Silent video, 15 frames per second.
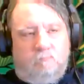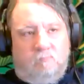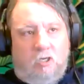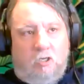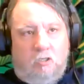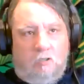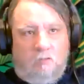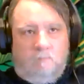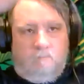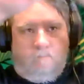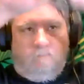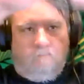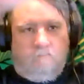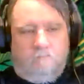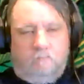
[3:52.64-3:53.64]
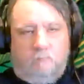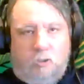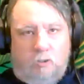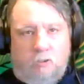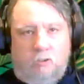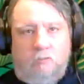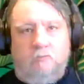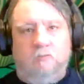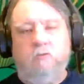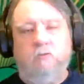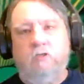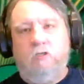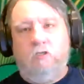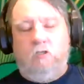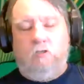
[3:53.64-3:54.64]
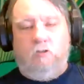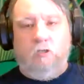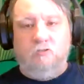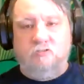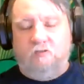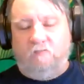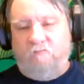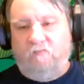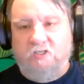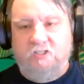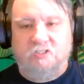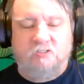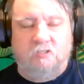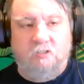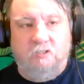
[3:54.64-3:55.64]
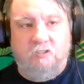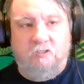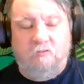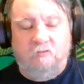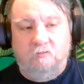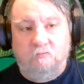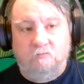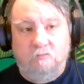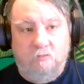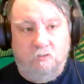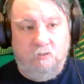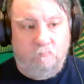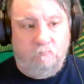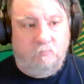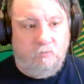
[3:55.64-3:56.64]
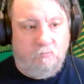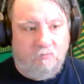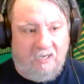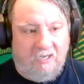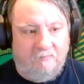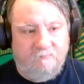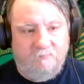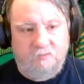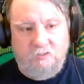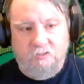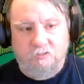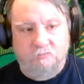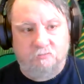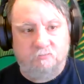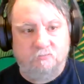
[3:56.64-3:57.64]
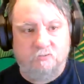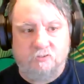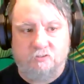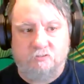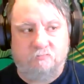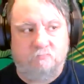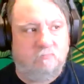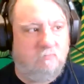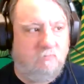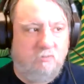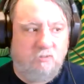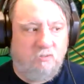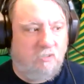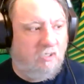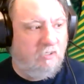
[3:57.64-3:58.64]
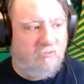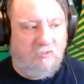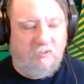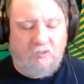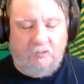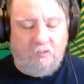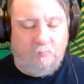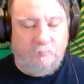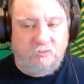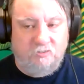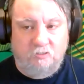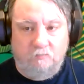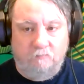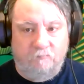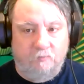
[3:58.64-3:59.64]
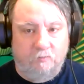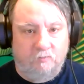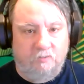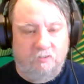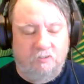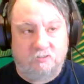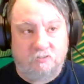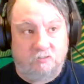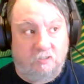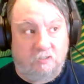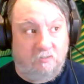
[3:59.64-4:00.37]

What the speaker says: uh, bar, those are fixed length. You have to use. I think they come in 2 foot lengths, and I